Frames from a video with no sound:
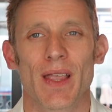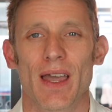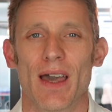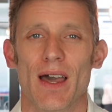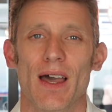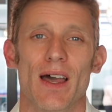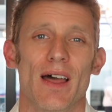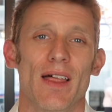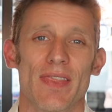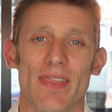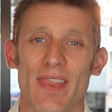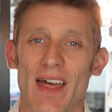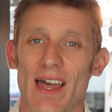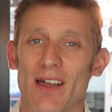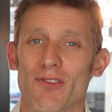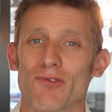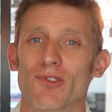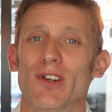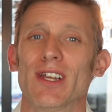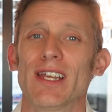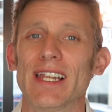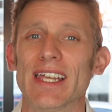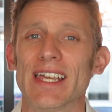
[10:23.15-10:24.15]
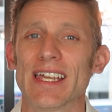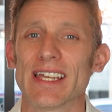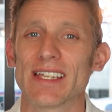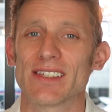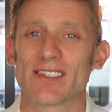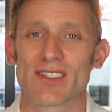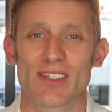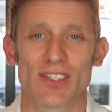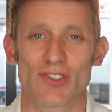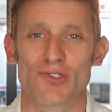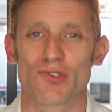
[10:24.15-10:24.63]
That really
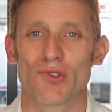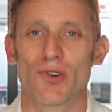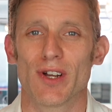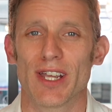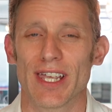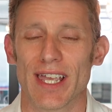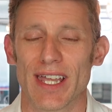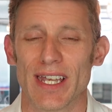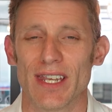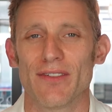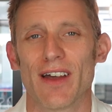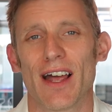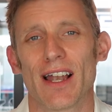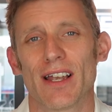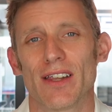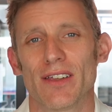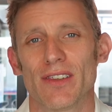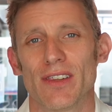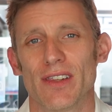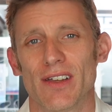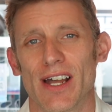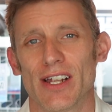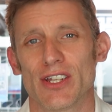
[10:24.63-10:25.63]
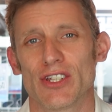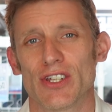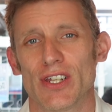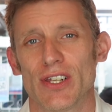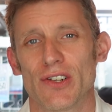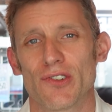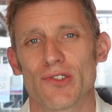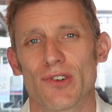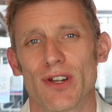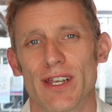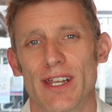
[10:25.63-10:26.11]
is destroying any value that you're
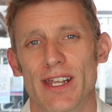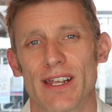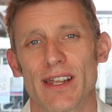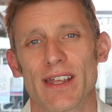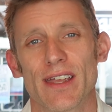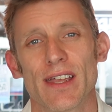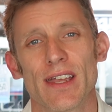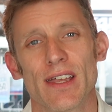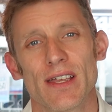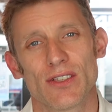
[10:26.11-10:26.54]
actually creating.